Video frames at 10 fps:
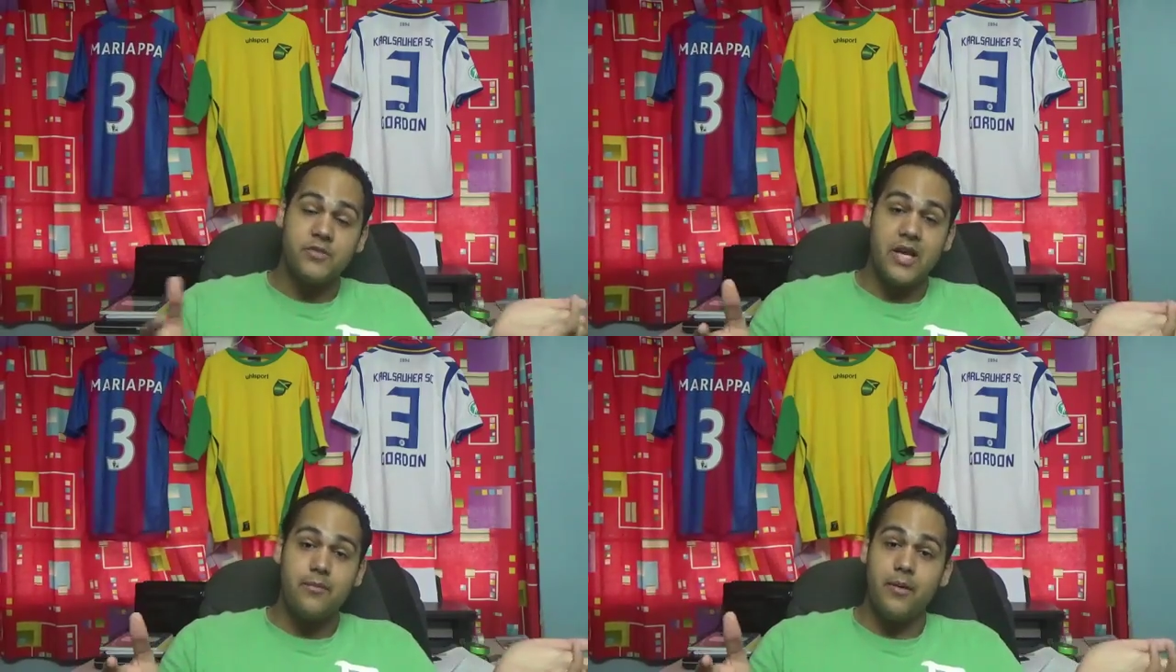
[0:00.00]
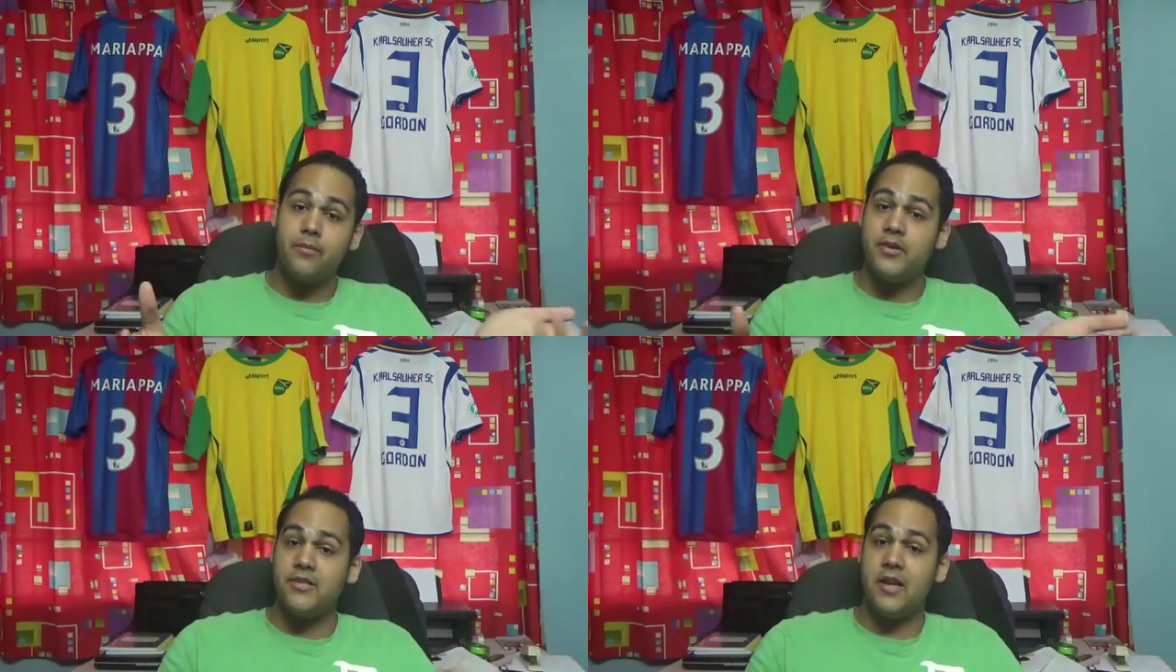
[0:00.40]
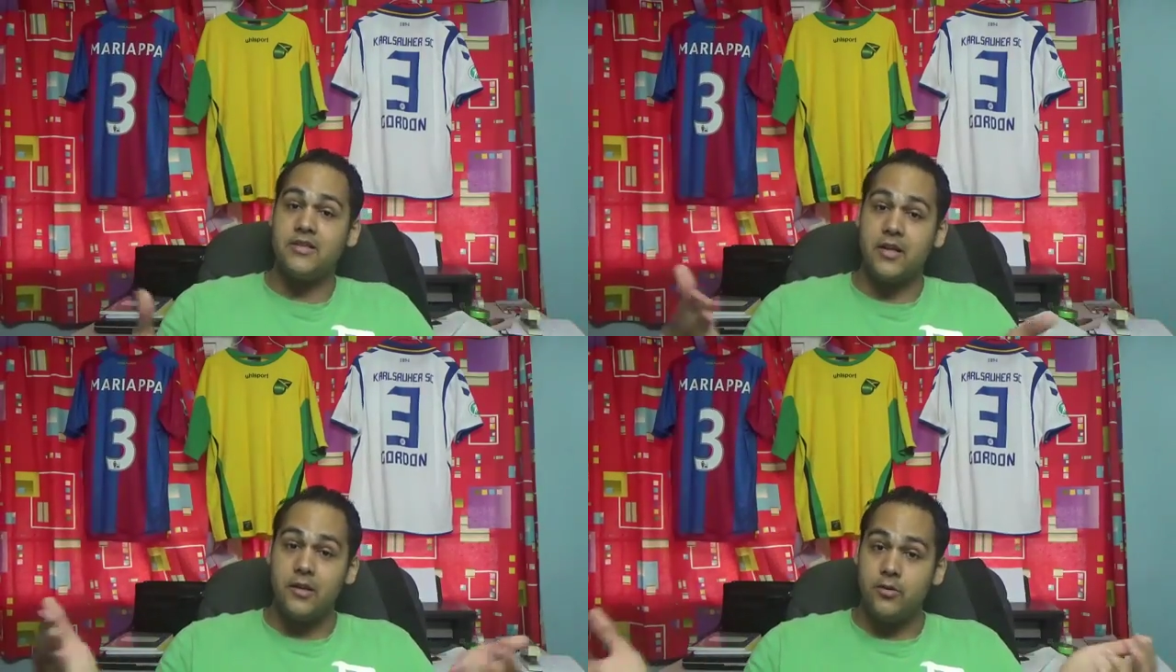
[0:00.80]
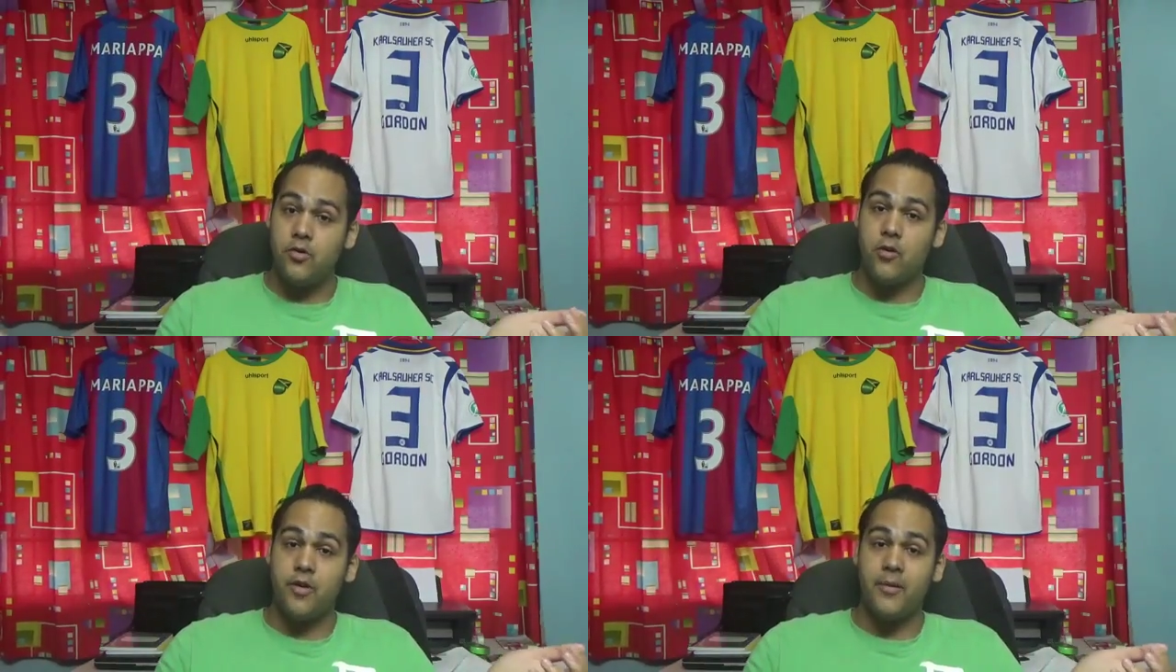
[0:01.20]
10 members that include
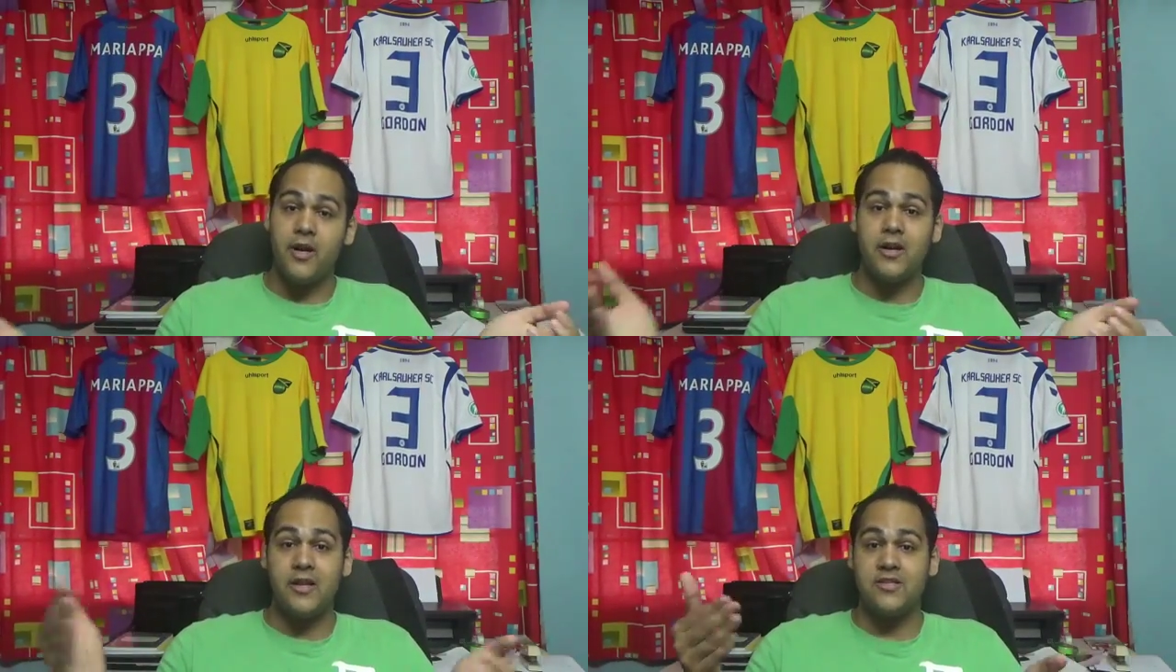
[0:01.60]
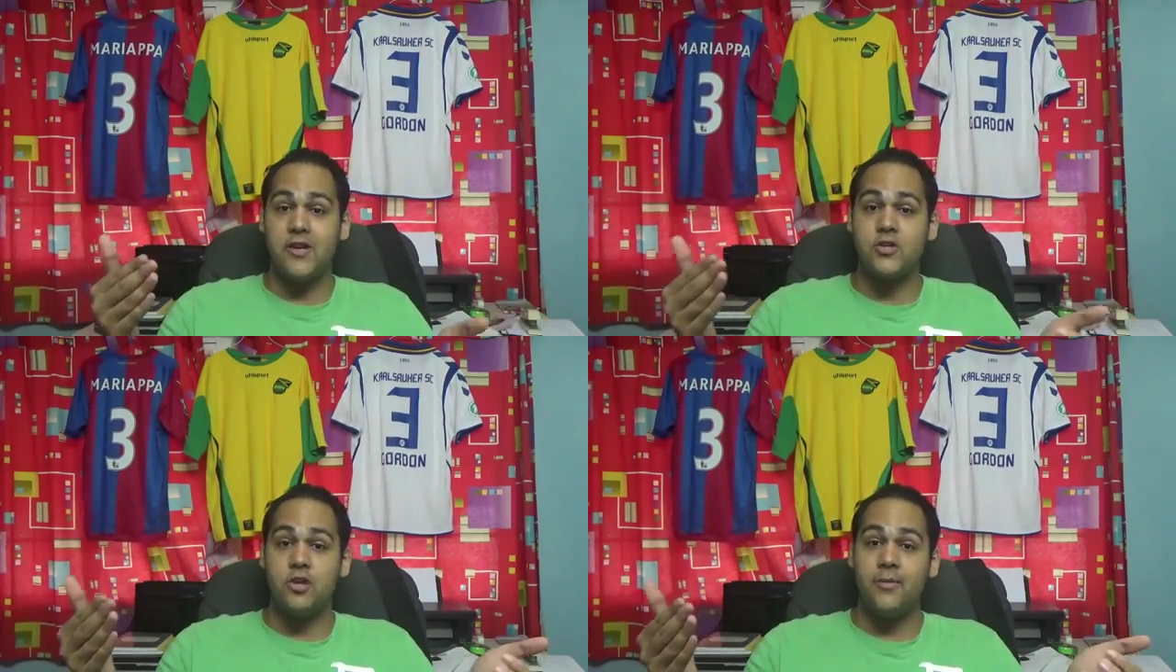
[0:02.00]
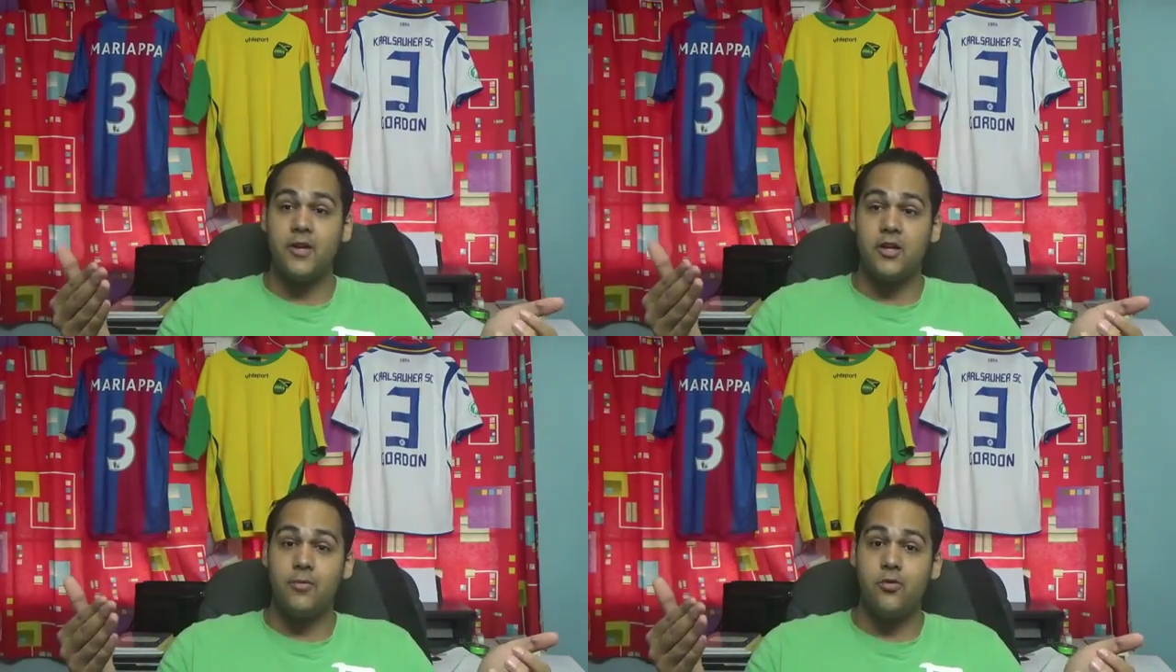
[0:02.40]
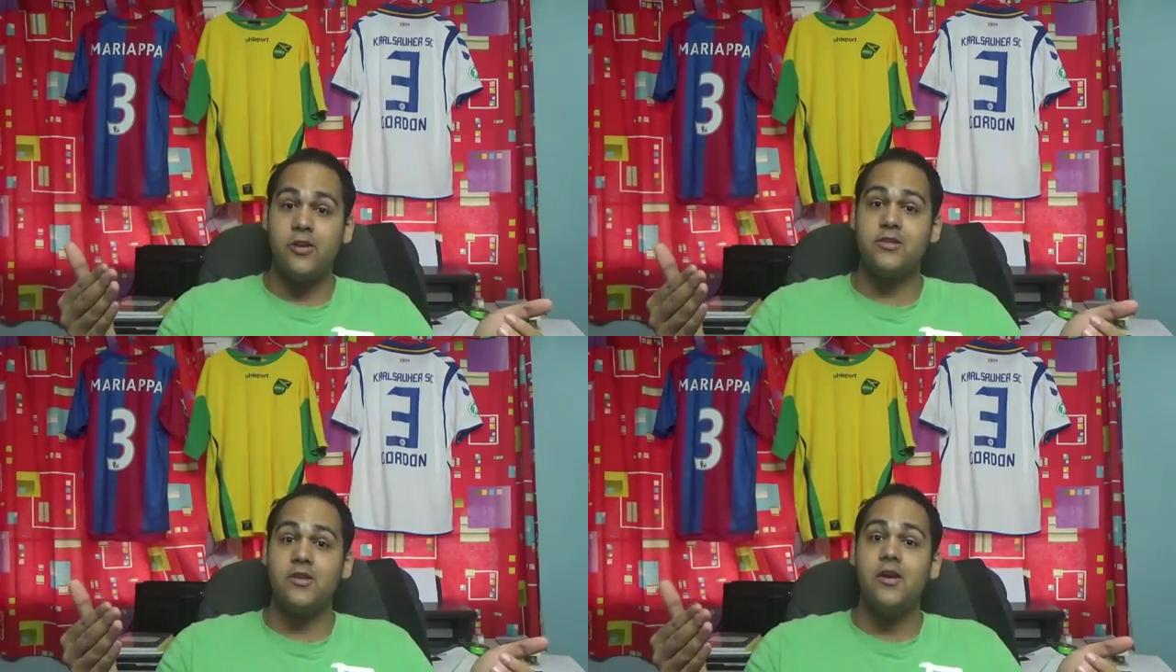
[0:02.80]
North American and Central American
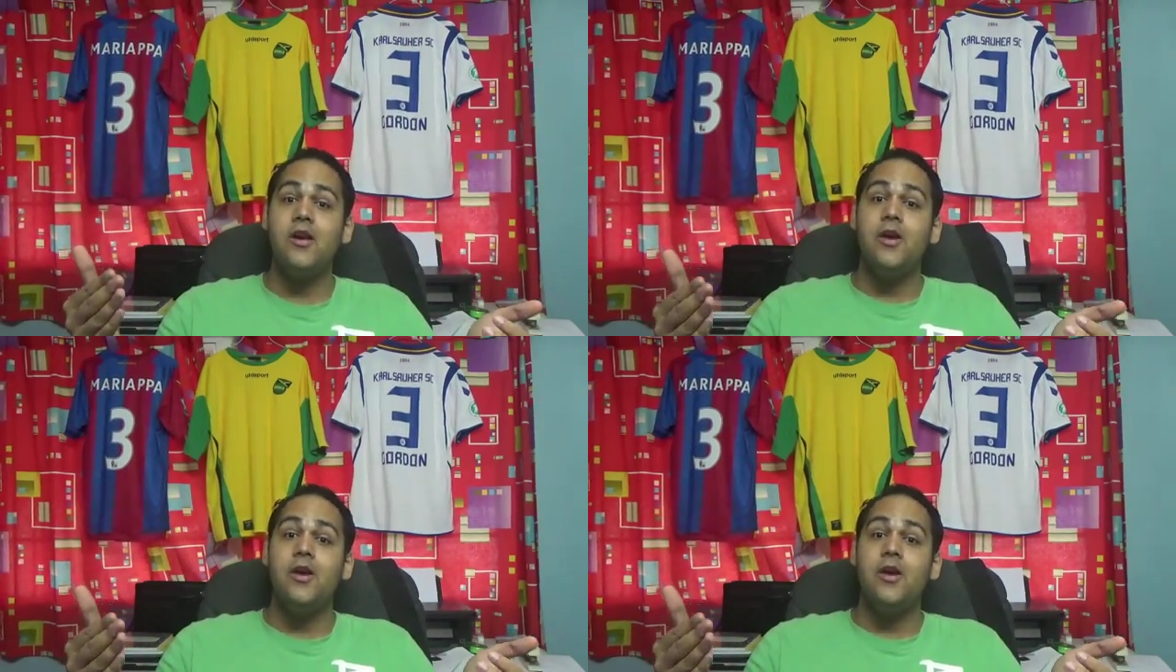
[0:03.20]
opponents,